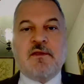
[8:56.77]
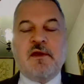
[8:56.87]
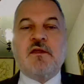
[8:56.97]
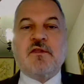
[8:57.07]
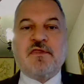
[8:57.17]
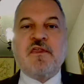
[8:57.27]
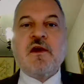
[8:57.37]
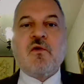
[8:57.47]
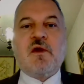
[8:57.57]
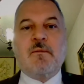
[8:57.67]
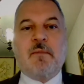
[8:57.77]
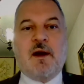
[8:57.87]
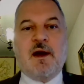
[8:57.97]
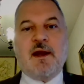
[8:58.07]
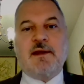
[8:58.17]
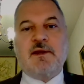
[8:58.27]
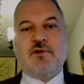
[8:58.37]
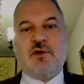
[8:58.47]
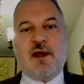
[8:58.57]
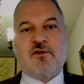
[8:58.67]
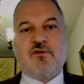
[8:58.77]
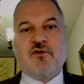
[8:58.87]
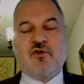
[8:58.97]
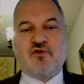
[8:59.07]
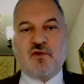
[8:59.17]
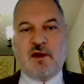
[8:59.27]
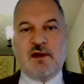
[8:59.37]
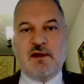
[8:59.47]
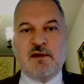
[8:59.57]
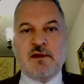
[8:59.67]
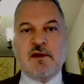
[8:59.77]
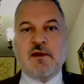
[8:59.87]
The theory behind international trade